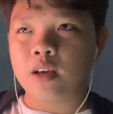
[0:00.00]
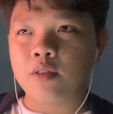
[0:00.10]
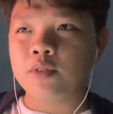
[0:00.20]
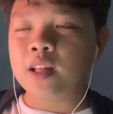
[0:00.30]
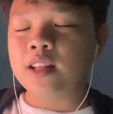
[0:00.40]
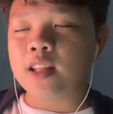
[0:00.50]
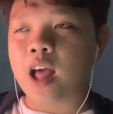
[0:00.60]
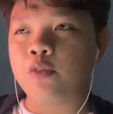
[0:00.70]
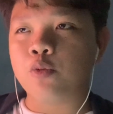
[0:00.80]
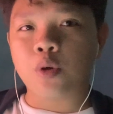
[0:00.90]
not that
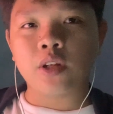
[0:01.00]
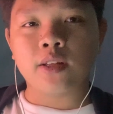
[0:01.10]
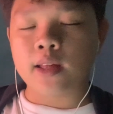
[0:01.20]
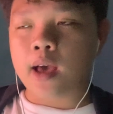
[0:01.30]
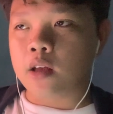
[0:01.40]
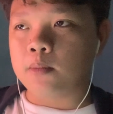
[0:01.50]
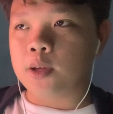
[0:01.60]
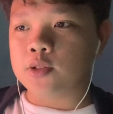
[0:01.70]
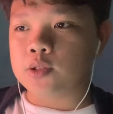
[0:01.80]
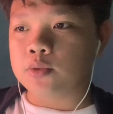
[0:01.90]
I've worked in an
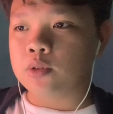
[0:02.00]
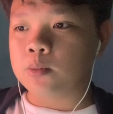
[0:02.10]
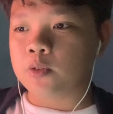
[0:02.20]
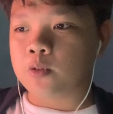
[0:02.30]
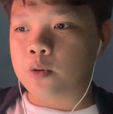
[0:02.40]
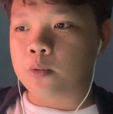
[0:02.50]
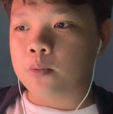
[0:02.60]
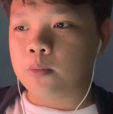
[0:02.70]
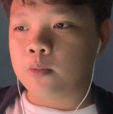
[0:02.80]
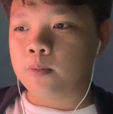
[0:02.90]
animation studio before,
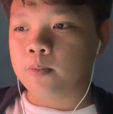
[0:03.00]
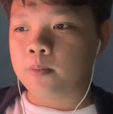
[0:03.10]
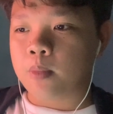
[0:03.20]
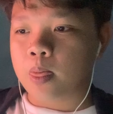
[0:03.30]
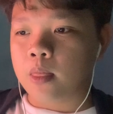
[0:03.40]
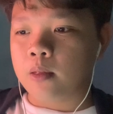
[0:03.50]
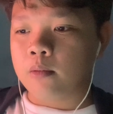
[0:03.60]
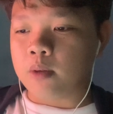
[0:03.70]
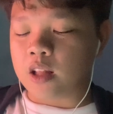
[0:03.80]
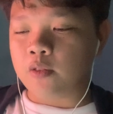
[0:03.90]

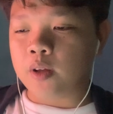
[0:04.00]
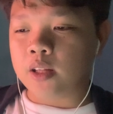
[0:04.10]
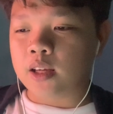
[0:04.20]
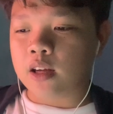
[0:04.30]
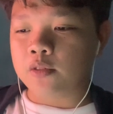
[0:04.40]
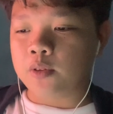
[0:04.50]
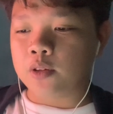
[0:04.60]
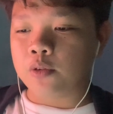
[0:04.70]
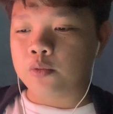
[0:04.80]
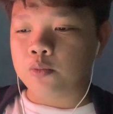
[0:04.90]
but I finally got a feel
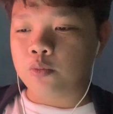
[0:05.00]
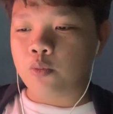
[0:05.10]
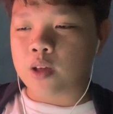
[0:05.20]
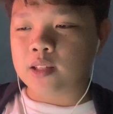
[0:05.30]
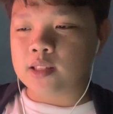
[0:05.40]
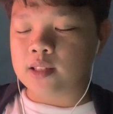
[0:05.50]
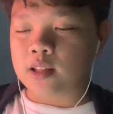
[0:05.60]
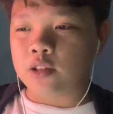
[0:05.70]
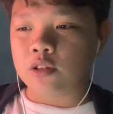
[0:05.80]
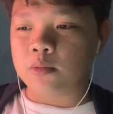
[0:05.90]
of what it's
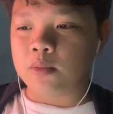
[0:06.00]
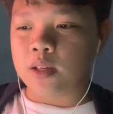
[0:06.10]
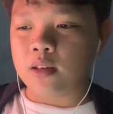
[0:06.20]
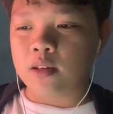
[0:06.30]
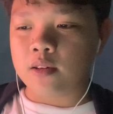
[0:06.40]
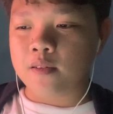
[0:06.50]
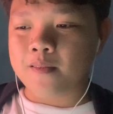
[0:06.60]
like to be